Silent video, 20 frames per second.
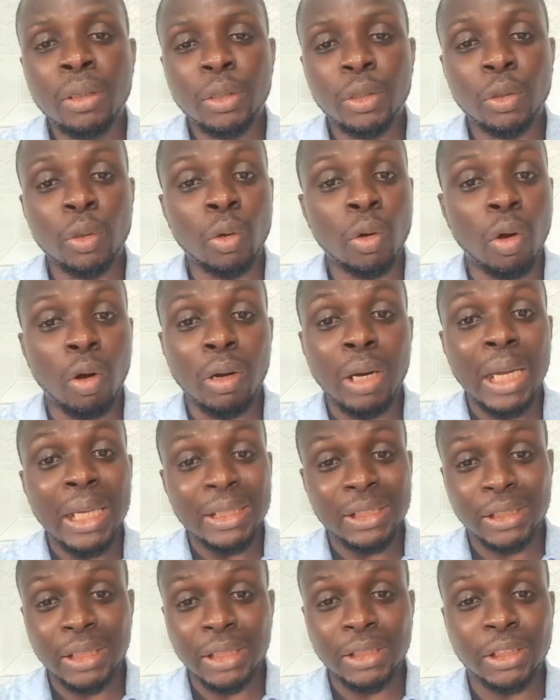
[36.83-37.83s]
all our
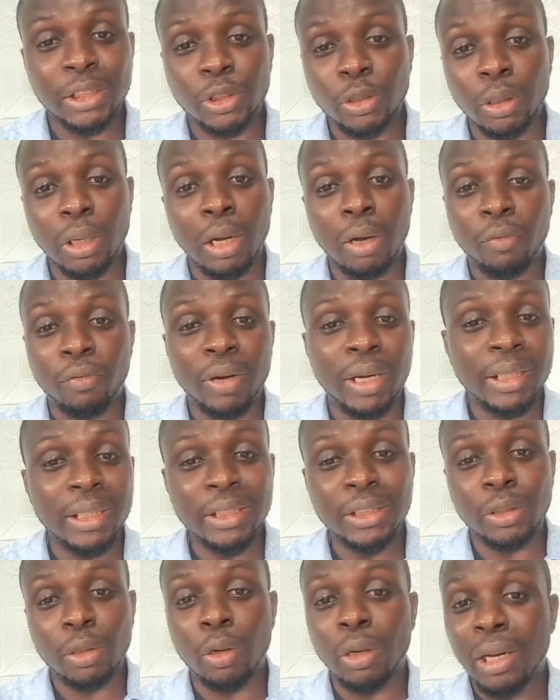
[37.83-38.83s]
searches, all our
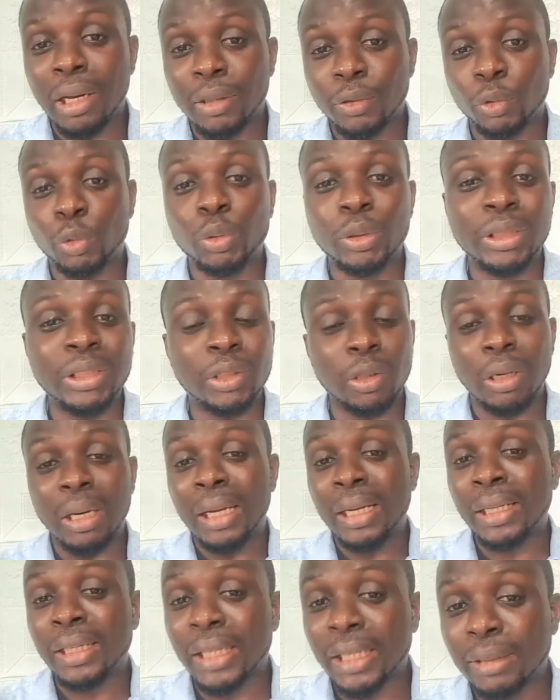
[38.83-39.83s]
findings, all our doings, all our
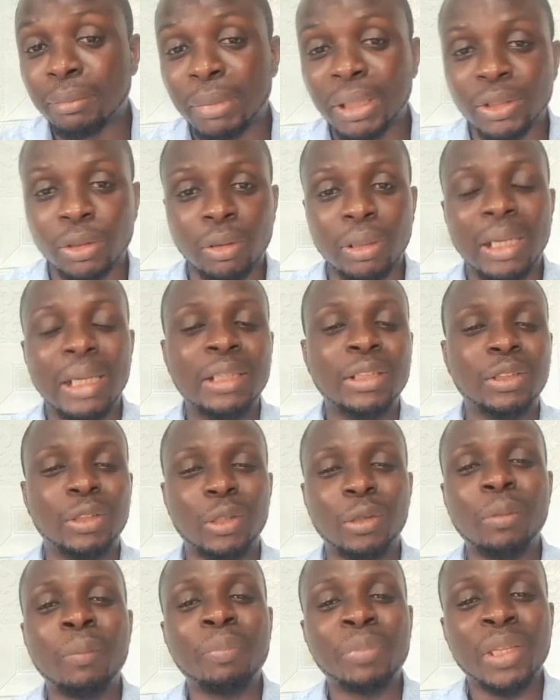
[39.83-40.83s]
engagement
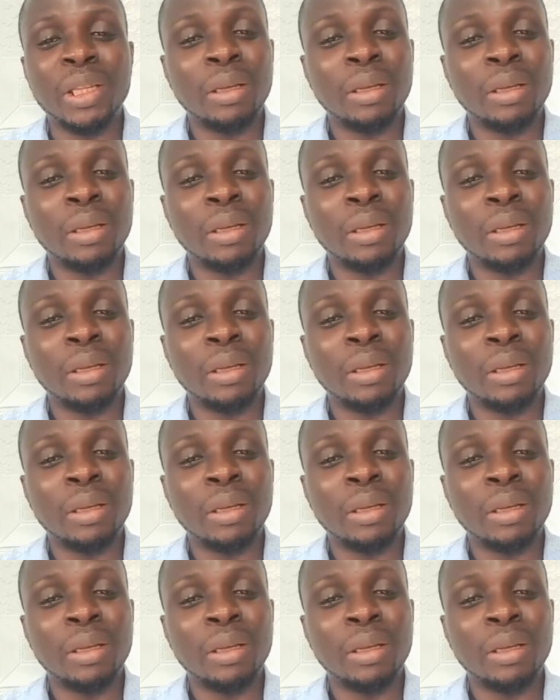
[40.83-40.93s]
online,